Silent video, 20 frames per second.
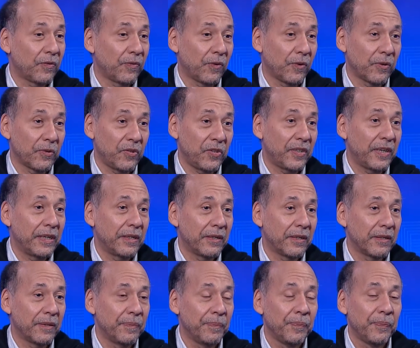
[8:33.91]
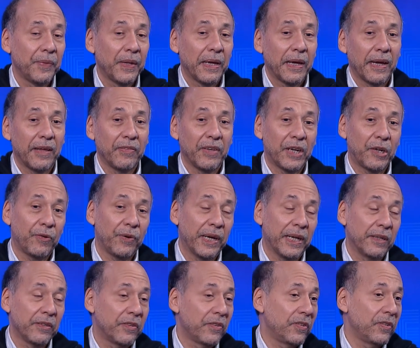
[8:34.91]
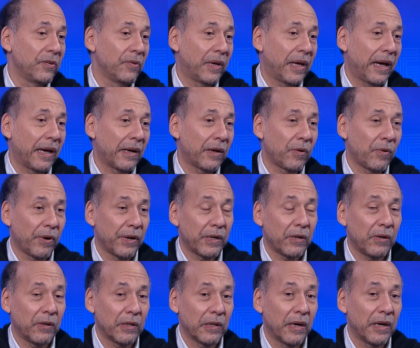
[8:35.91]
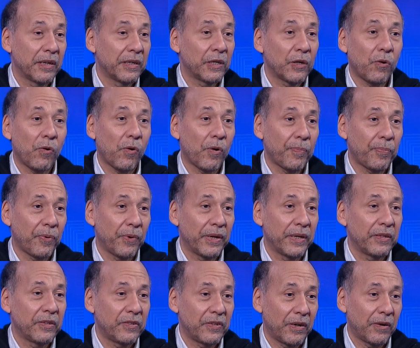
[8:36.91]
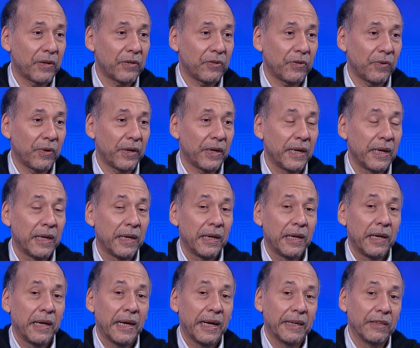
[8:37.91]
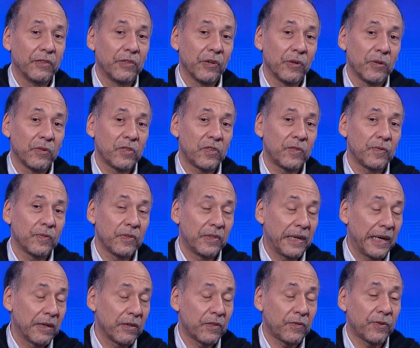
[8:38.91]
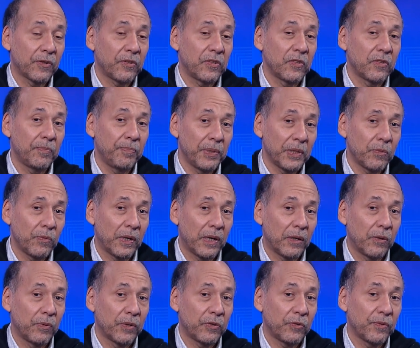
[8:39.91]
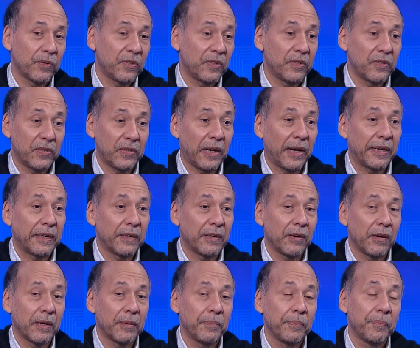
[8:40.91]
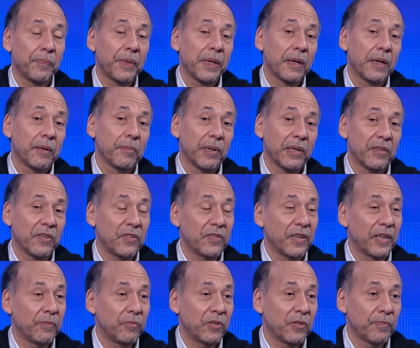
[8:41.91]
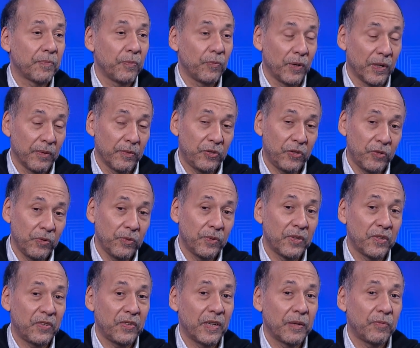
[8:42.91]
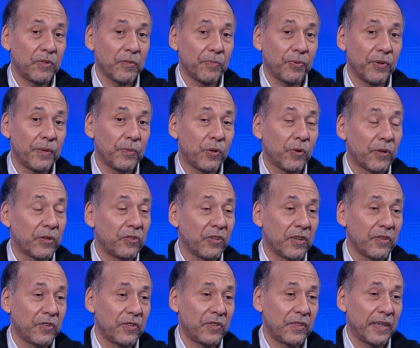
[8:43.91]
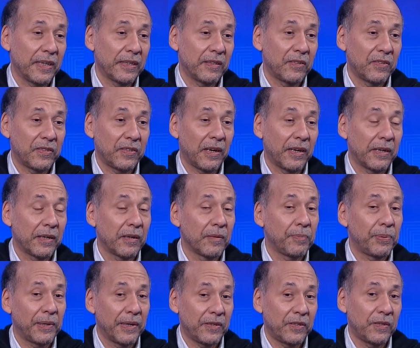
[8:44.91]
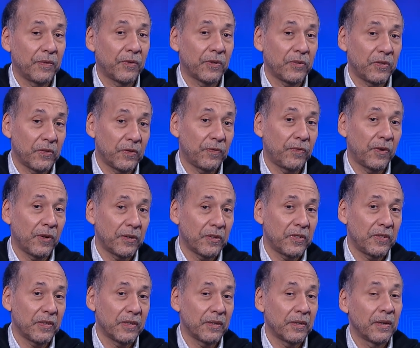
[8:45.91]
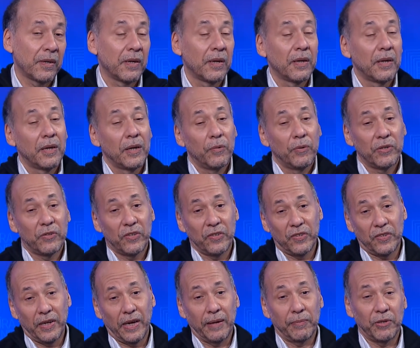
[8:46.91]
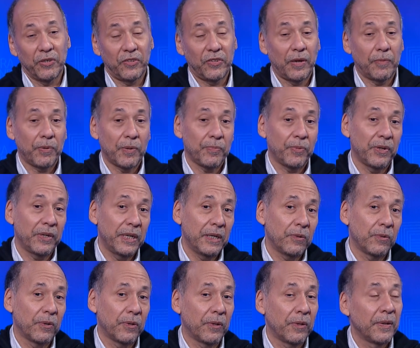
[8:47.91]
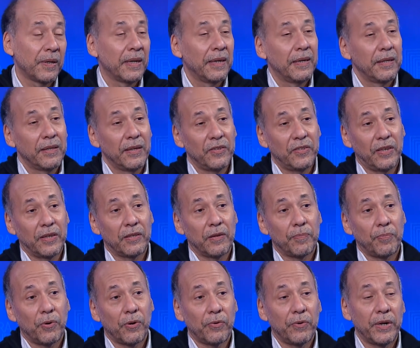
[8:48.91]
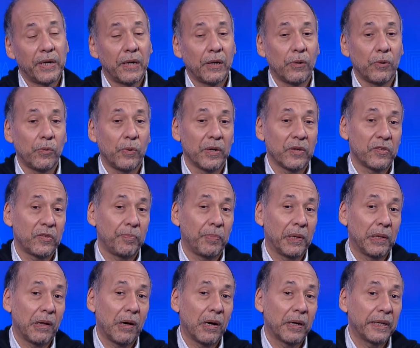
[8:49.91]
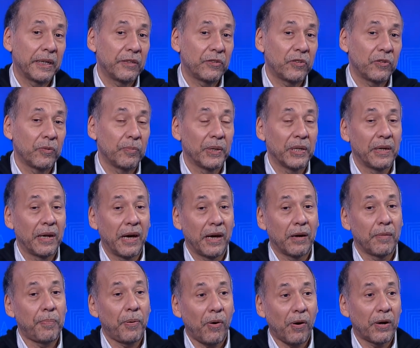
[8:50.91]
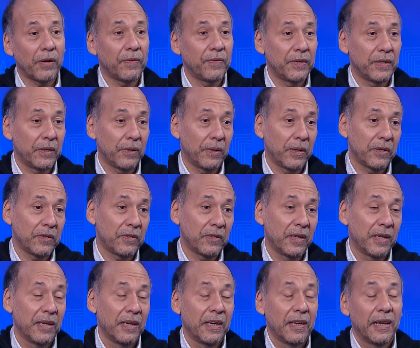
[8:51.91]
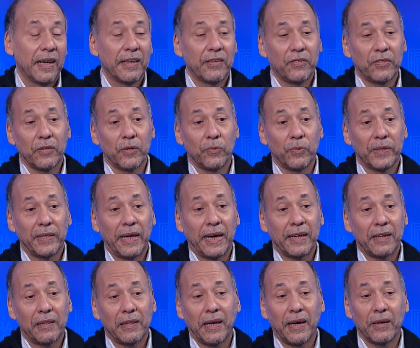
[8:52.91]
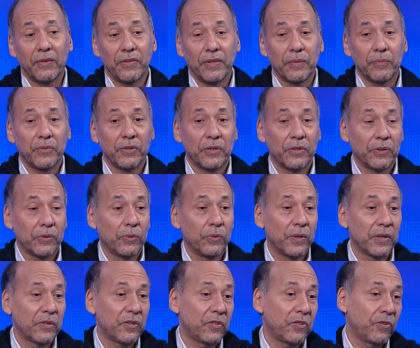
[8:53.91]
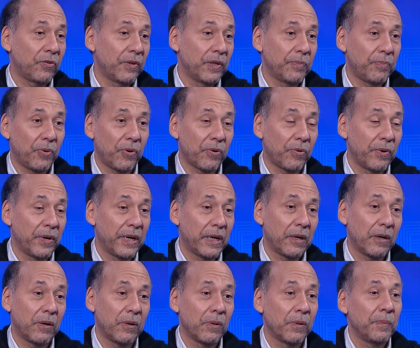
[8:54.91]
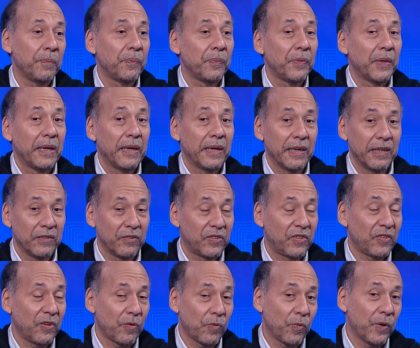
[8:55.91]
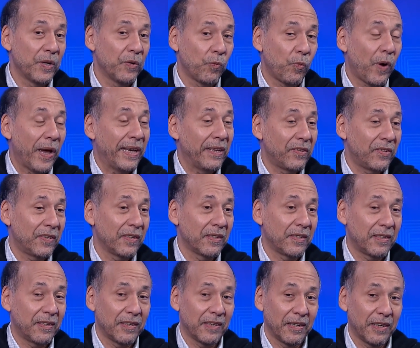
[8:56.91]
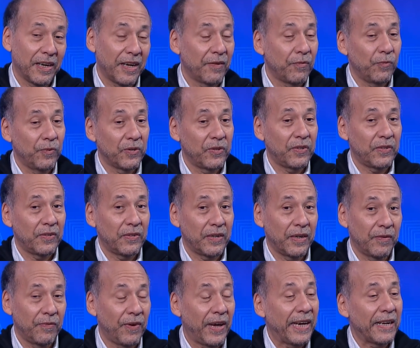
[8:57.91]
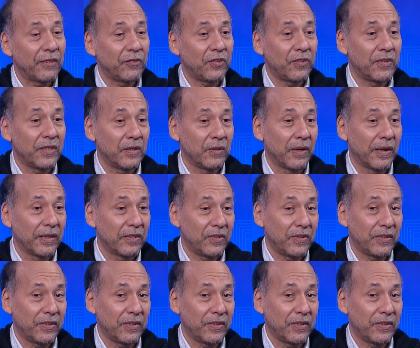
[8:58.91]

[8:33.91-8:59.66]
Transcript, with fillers: for statehood, and they created this new category called unincorporated territory. And Downes versus Bidwell, which was decided on by the same, well, two of the same Supreme Court judges that decided on Plessy versus Ferguson, which established separate but equal, they said that Puerto Rico was belonging to but not a part of the U.S. And so what that allowed them to do was treat Puerto Rico in, some, in ways that uh, was advantaged to the United